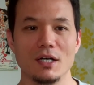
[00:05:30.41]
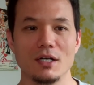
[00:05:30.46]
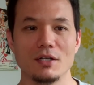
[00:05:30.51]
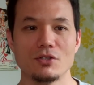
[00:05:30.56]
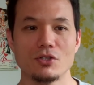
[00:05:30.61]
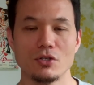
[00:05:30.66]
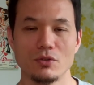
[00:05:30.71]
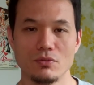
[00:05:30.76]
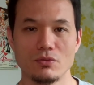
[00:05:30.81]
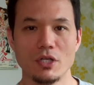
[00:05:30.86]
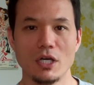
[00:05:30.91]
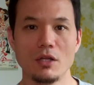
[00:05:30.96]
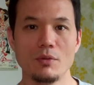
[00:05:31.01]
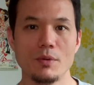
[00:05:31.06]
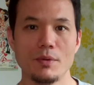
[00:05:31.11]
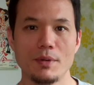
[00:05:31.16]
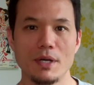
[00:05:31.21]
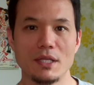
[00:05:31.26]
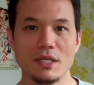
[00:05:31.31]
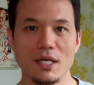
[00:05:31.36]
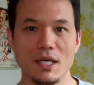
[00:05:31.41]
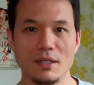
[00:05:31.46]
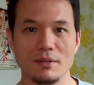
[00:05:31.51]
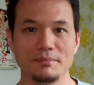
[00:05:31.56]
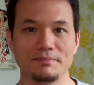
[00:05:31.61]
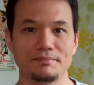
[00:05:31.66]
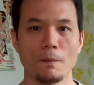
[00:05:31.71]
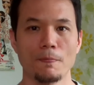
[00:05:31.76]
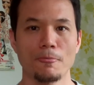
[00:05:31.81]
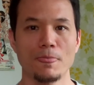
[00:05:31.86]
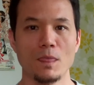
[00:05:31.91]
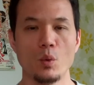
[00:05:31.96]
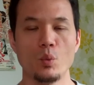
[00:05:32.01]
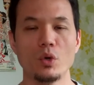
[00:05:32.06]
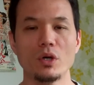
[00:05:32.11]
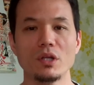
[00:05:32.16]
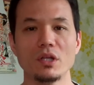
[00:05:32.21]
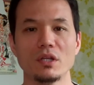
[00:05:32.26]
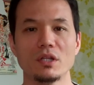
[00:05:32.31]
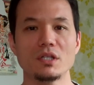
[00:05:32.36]
So tell them about that.
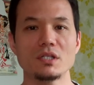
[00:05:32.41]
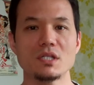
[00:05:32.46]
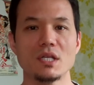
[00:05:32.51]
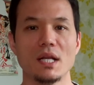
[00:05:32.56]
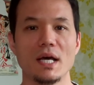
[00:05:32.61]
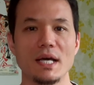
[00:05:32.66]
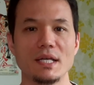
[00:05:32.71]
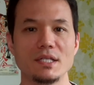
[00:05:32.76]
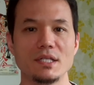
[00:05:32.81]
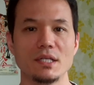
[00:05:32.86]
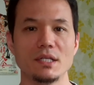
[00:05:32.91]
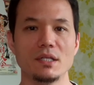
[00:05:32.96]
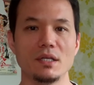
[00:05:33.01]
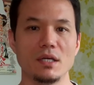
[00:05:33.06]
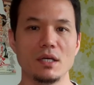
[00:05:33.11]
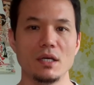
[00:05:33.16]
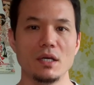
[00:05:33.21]
One of the things that I did,